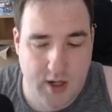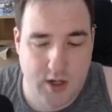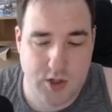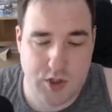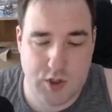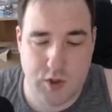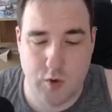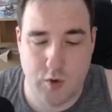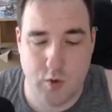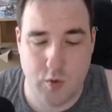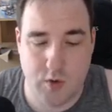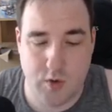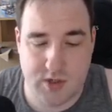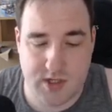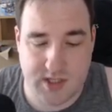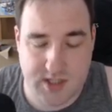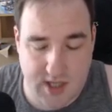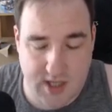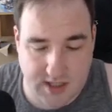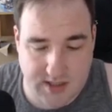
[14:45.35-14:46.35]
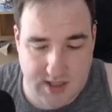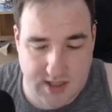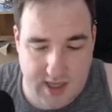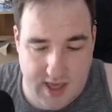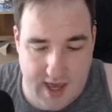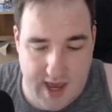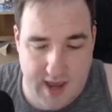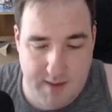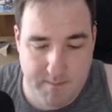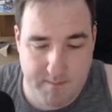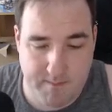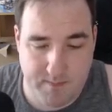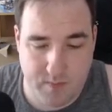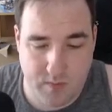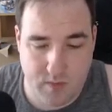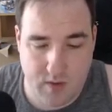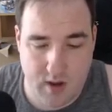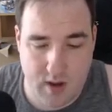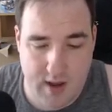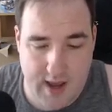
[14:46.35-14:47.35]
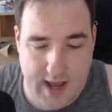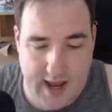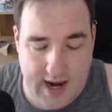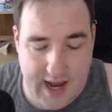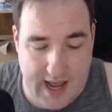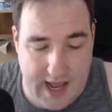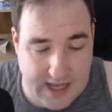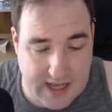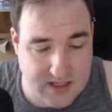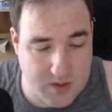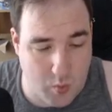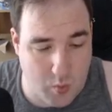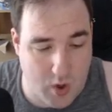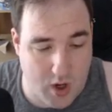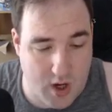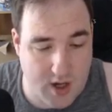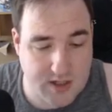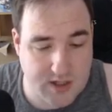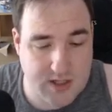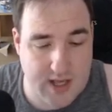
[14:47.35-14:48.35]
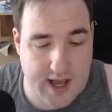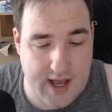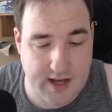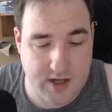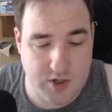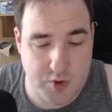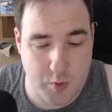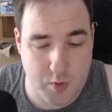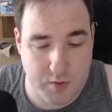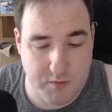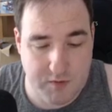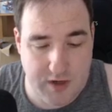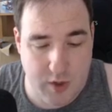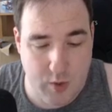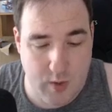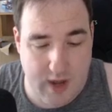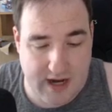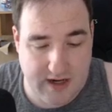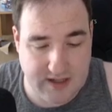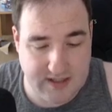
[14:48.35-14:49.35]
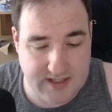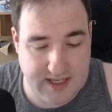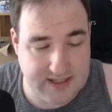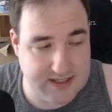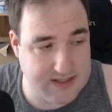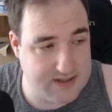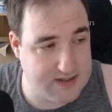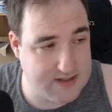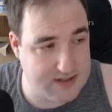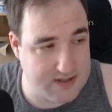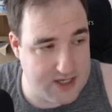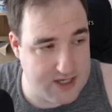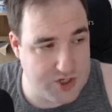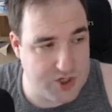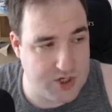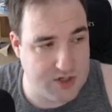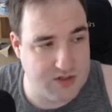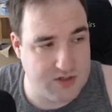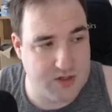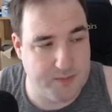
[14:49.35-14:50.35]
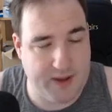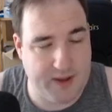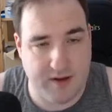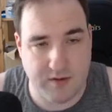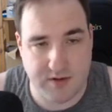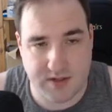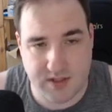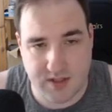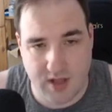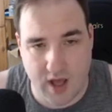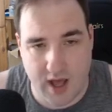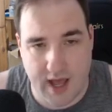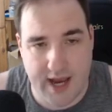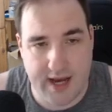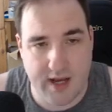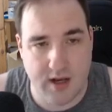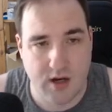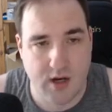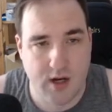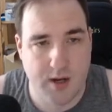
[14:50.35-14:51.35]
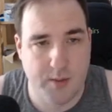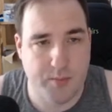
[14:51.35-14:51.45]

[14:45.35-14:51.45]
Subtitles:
to discuss the game and as it works, and to review LSS's decisions about design,